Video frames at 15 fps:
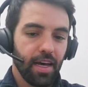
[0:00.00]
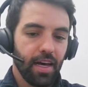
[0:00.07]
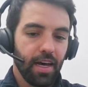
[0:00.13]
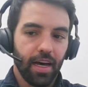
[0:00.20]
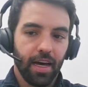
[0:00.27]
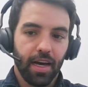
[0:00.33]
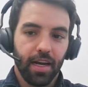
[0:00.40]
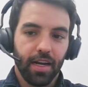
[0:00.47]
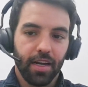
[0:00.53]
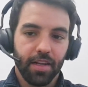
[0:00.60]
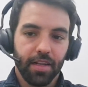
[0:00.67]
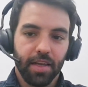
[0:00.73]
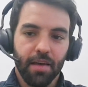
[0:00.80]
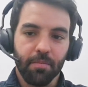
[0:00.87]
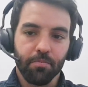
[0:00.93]

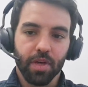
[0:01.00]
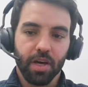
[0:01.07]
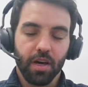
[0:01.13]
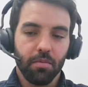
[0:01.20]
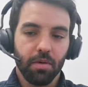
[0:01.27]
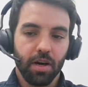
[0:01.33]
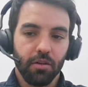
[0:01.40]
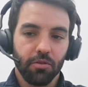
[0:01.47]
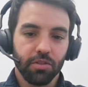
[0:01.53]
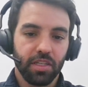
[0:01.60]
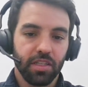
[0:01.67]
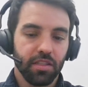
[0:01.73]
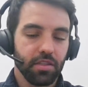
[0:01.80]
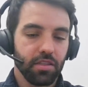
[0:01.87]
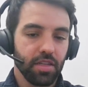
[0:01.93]
And yeah, about
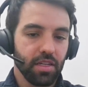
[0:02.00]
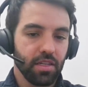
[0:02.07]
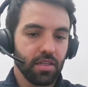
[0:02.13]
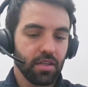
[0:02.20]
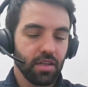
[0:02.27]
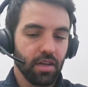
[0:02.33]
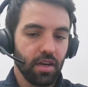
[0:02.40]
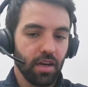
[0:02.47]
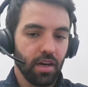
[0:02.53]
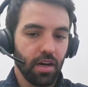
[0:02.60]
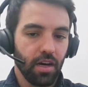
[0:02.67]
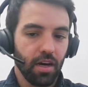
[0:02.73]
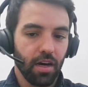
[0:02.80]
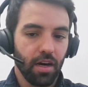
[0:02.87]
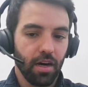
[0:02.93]
Intesis,
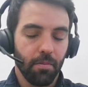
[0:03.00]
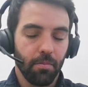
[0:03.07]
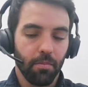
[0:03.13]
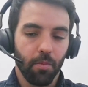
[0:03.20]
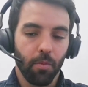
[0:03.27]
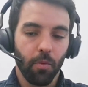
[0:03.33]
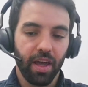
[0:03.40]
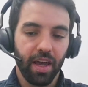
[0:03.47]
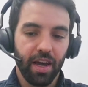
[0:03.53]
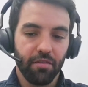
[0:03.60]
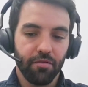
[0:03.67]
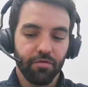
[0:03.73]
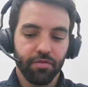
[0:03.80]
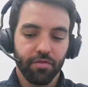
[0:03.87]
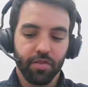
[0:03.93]
we
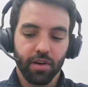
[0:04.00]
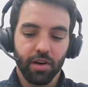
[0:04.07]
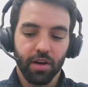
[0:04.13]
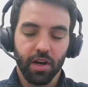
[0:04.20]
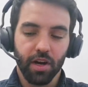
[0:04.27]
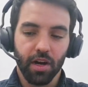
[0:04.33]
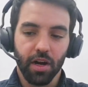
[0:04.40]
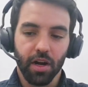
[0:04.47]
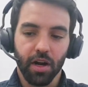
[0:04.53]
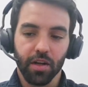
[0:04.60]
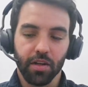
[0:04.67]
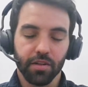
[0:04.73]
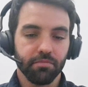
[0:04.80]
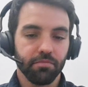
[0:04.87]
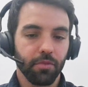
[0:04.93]
have
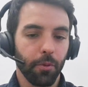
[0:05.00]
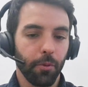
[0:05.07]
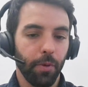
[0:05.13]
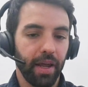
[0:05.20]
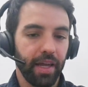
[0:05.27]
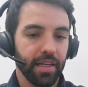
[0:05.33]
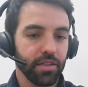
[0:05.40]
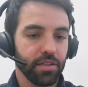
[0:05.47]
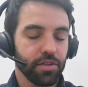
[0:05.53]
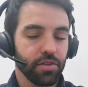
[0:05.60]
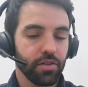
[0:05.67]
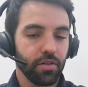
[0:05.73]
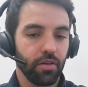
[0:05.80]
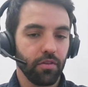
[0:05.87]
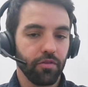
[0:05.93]
a
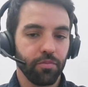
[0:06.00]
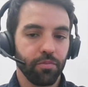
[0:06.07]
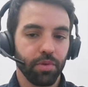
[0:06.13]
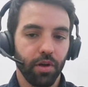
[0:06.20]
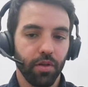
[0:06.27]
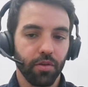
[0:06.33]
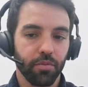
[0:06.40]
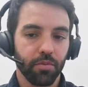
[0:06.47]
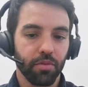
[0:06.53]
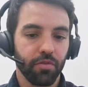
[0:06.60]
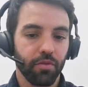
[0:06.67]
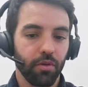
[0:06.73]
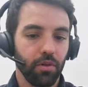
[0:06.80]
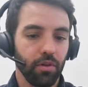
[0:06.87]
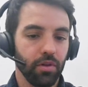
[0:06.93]
range of product
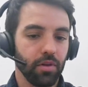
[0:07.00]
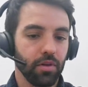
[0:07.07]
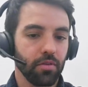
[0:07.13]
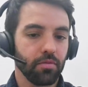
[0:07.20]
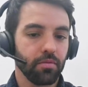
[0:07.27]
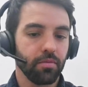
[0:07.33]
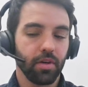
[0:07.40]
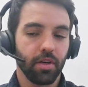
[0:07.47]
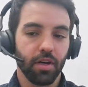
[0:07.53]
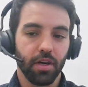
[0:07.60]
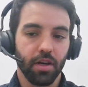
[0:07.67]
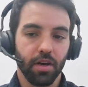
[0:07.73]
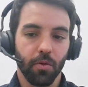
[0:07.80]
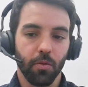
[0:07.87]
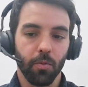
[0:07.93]
portfolio,
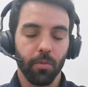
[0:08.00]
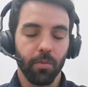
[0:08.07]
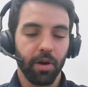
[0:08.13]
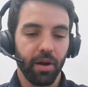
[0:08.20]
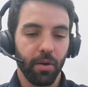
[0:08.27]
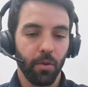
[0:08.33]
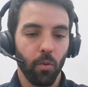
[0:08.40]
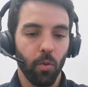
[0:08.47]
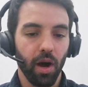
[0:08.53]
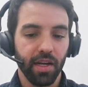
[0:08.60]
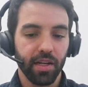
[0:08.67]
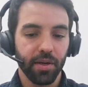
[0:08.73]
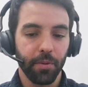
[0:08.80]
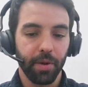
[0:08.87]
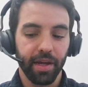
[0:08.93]
very
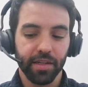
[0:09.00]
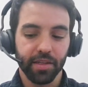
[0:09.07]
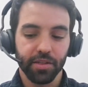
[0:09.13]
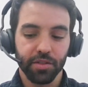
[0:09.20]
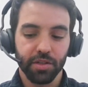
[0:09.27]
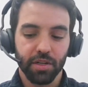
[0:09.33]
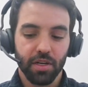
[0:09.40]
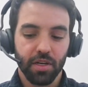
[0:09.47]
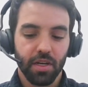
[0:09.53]
wide range